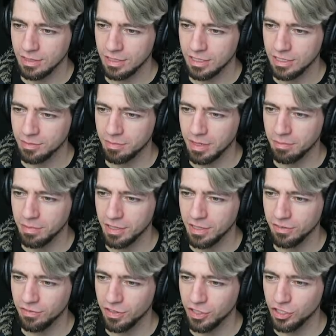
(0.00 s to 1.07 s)
This might be
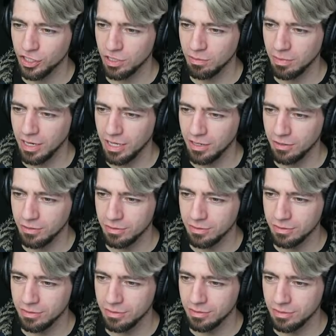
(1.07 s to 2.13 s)
the finishing blow.
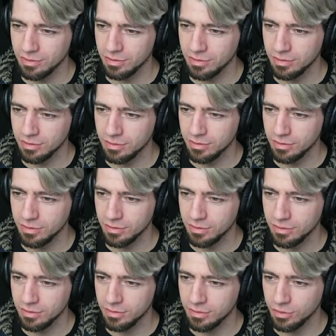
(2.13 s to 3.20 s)

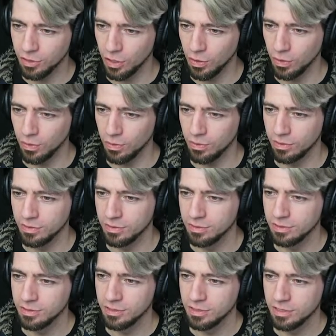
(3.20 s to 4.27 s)
No.
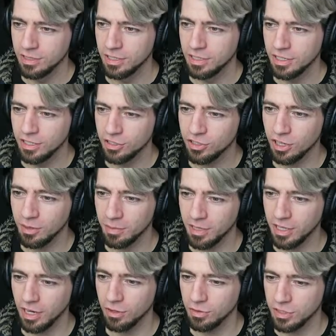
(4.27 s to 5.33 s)
He's got to be
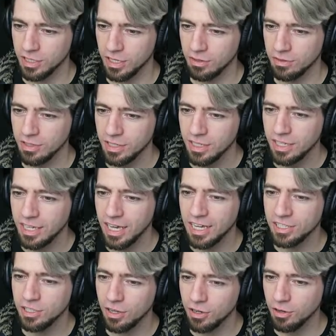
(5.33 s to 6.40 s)
close, though. Yeah,
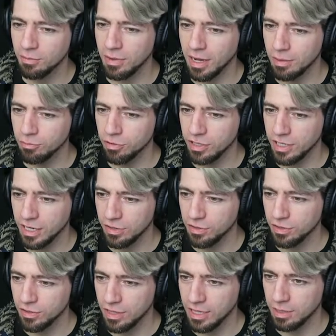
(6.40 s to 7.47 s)
so I don't mind bringing out
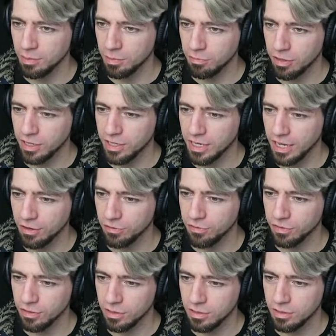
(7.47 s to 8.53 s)
the limit break now
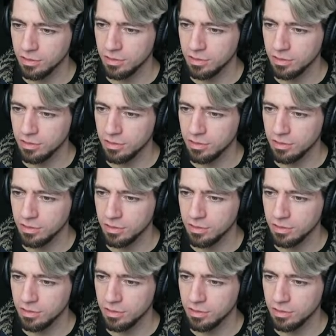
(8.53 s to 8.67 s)
for